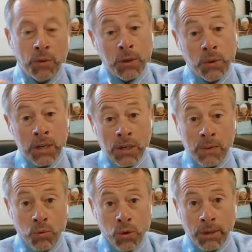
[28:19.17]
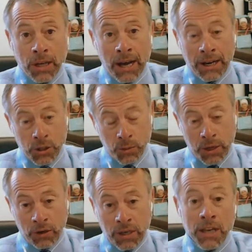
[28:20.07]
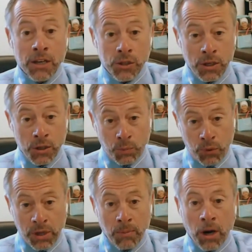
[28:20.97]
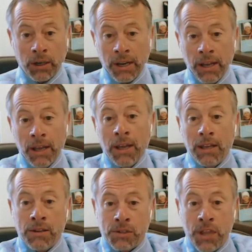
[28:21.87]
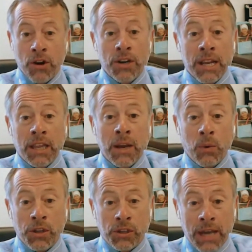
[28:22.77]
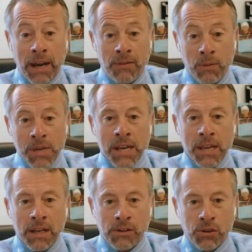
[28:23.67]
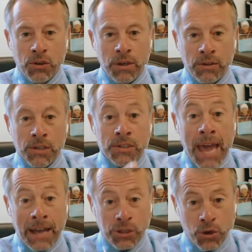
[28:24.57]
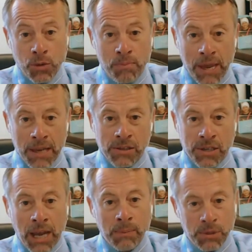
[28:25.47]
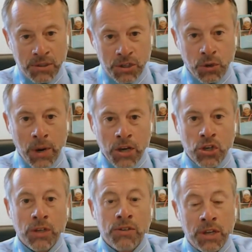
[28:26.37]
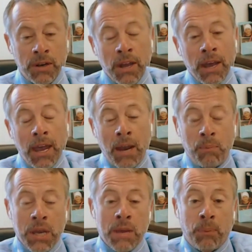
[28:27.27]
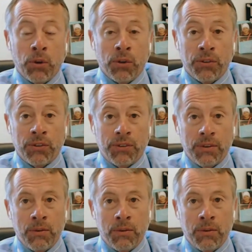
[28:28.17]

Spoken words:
between Team Rubicon and Spare Key is pretty marked. Is they're dealing with kind of immediate disaster-based types of situations, and people's